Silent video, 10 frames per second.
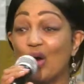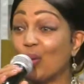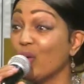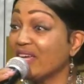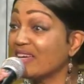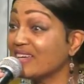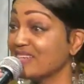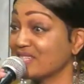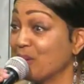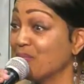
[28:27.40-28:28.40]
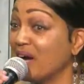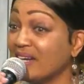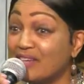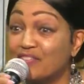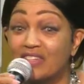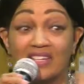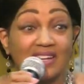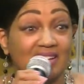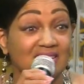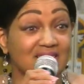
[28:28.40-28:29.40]
can get some money for
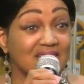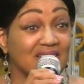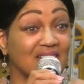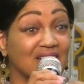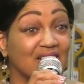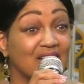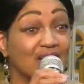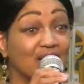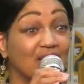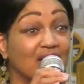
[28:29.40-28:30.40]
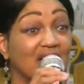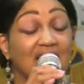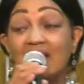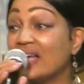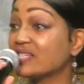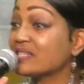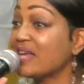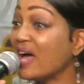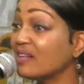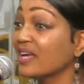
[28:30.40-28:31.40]
this. Let's
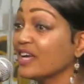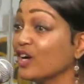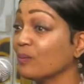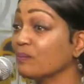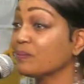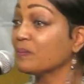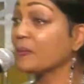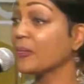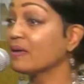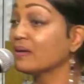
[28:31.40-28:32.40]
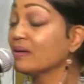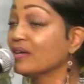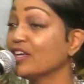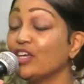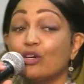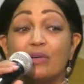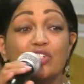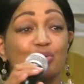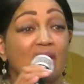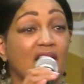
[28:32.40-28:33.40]
sell him. Human
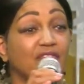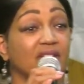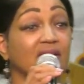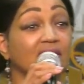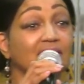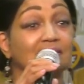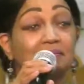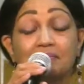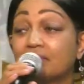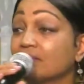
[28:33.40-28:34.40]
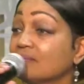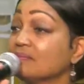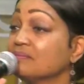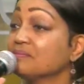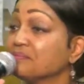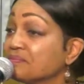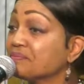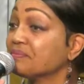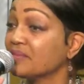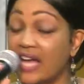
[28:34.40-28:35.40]
trafficking.
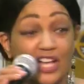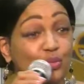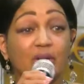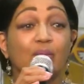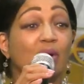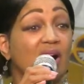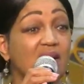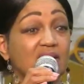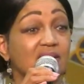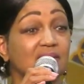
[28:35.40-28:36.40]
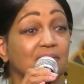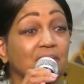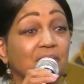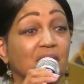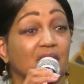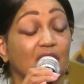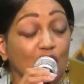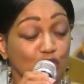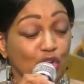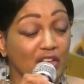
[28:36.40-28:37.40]
That's what it was.
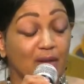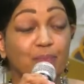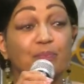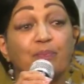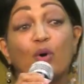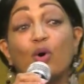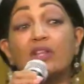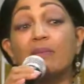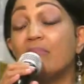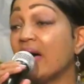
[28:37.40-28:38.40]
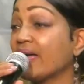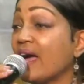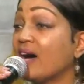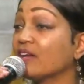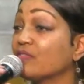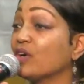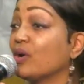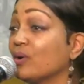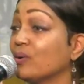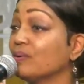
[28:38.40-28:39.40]
So they pull him back out of the
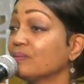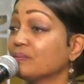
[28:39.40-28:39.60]
hole,